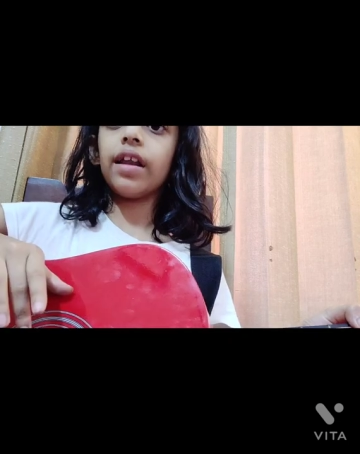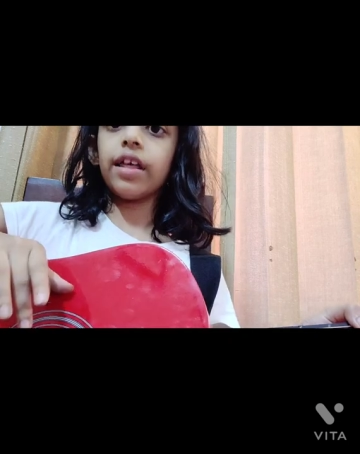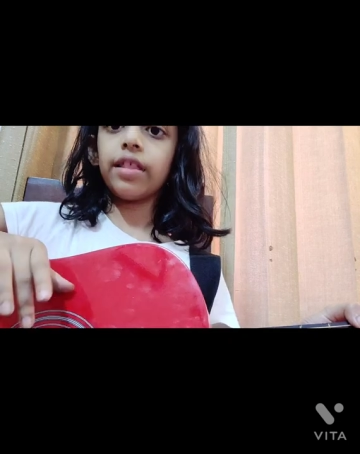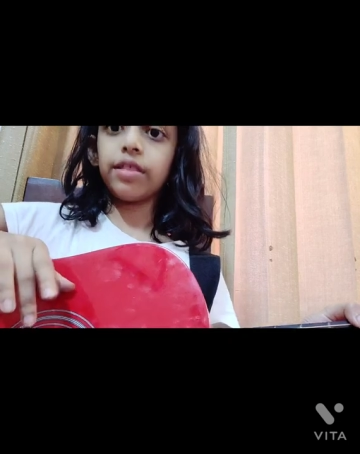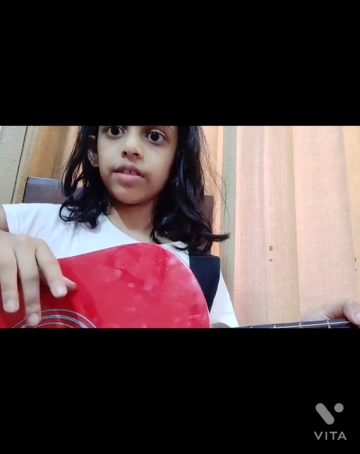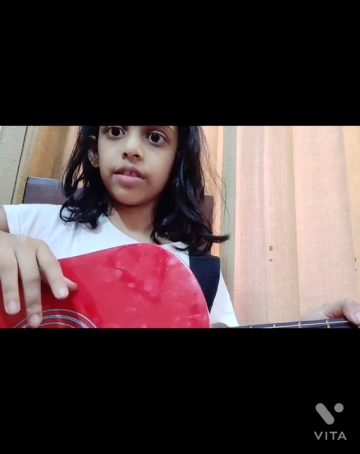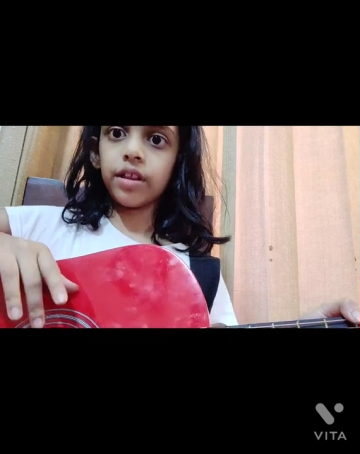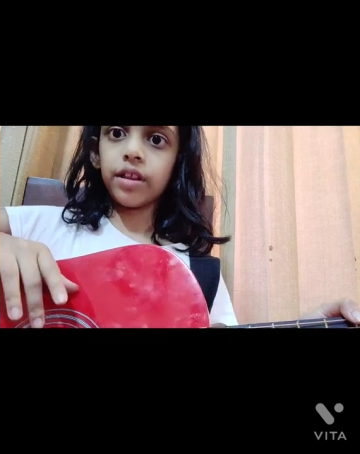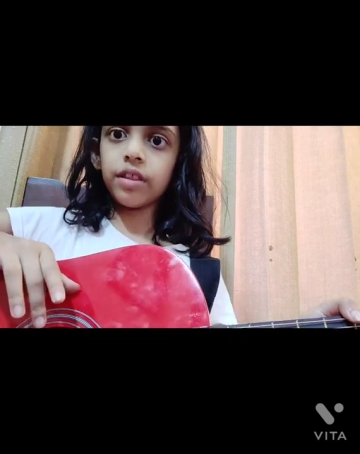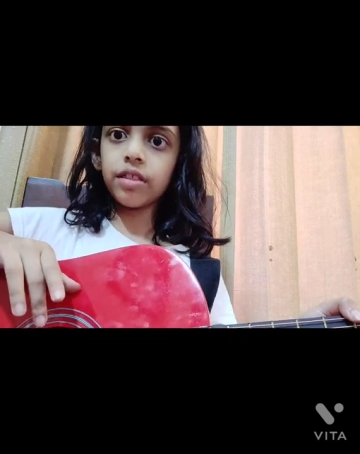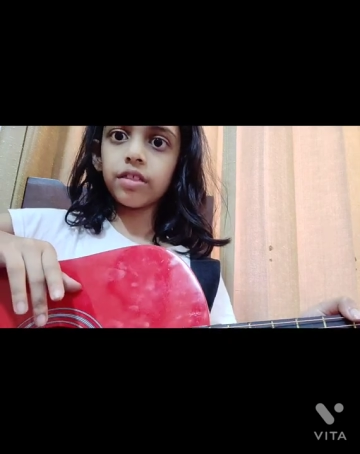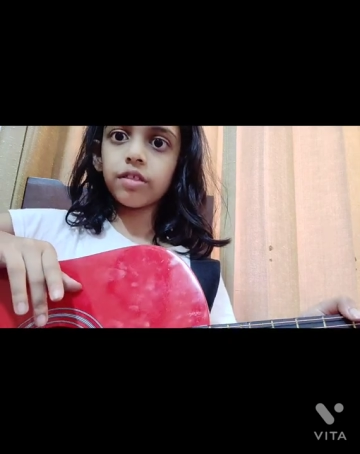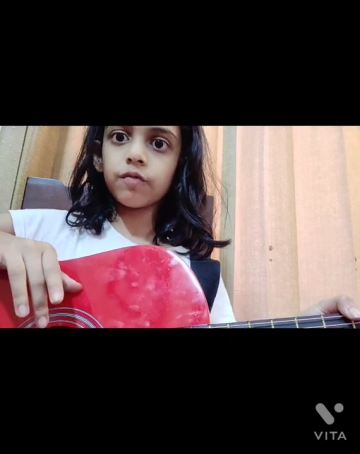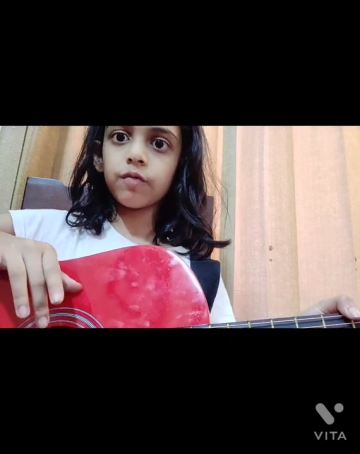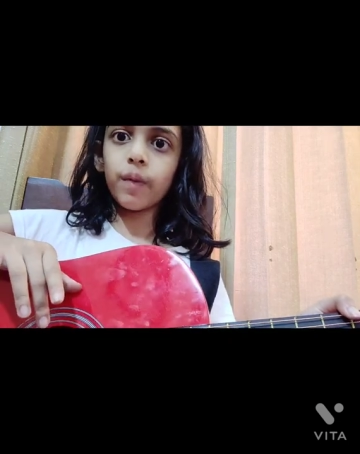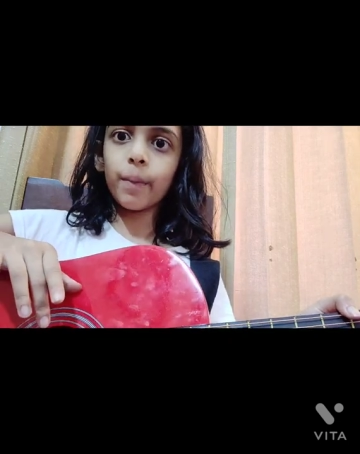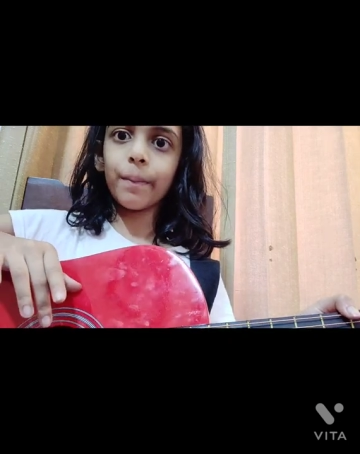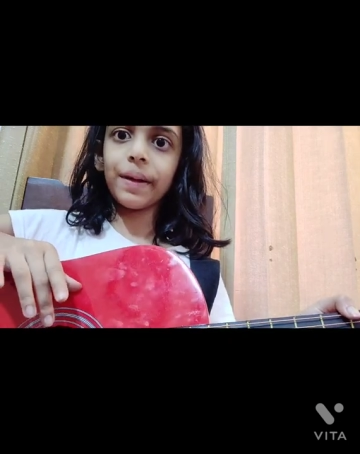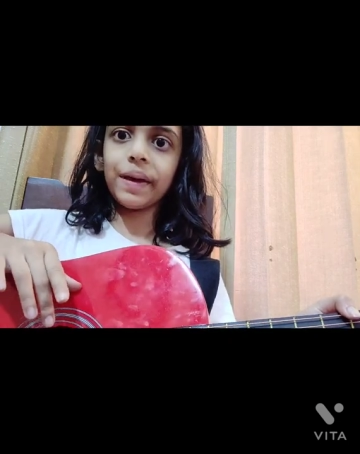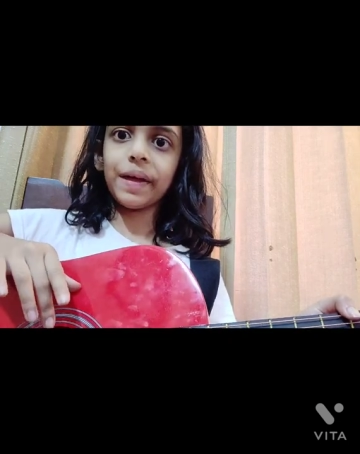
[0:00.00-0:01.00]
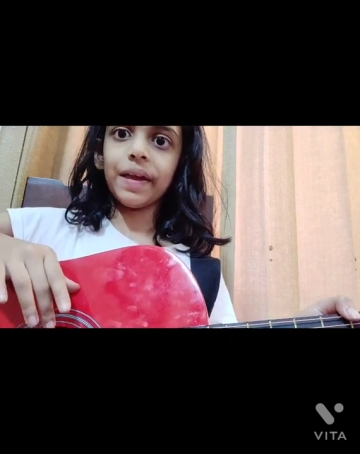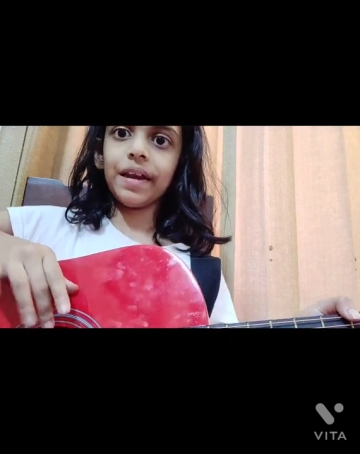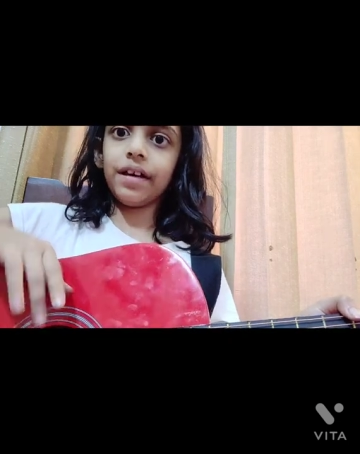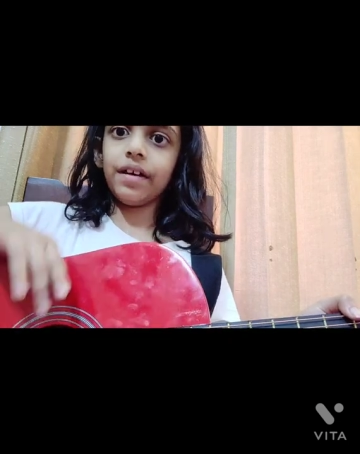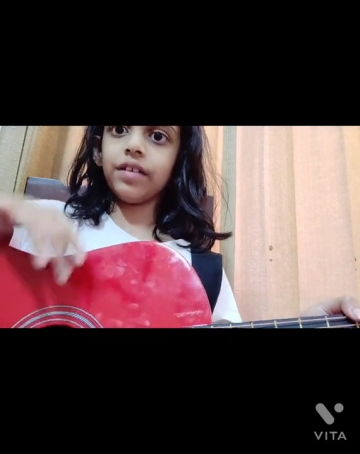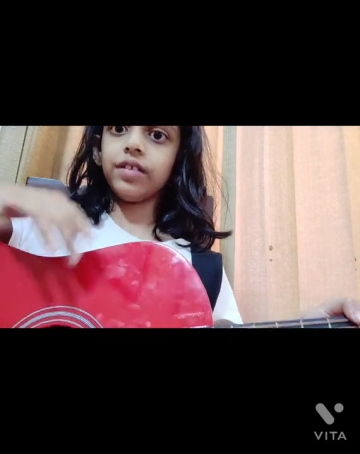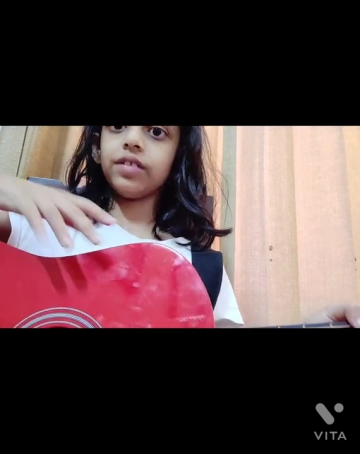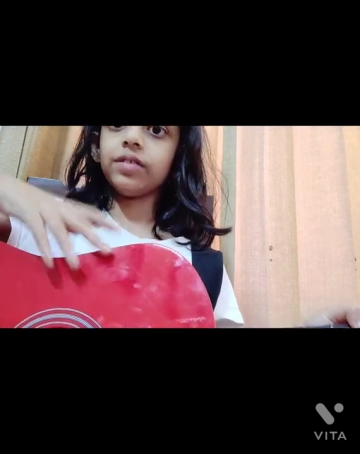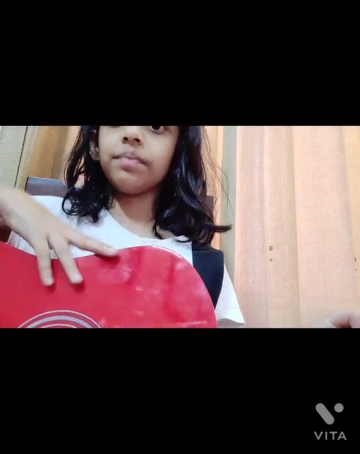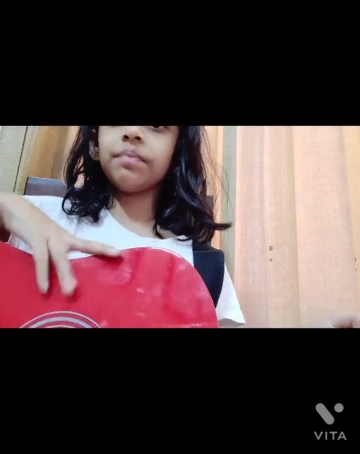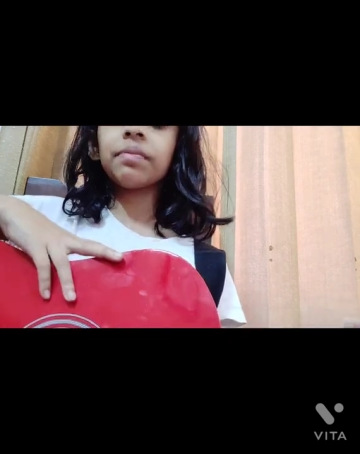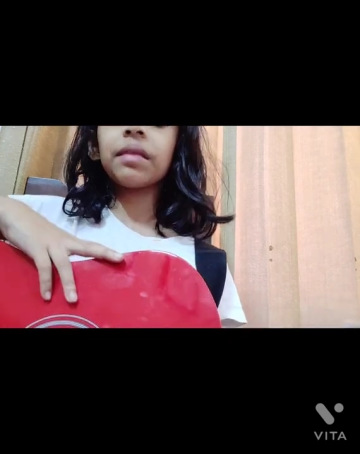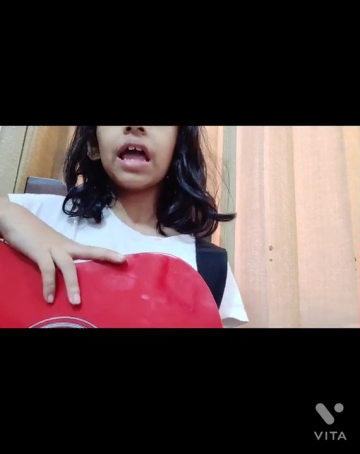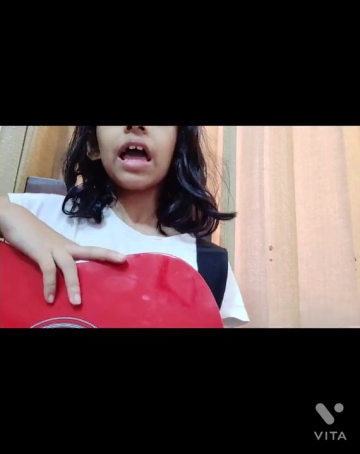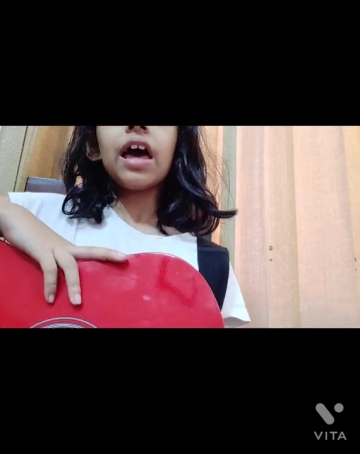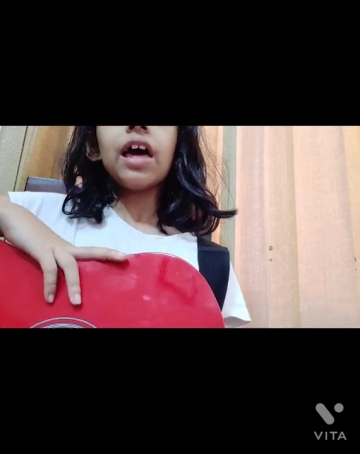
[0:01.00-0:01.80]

Lessons for Beginners.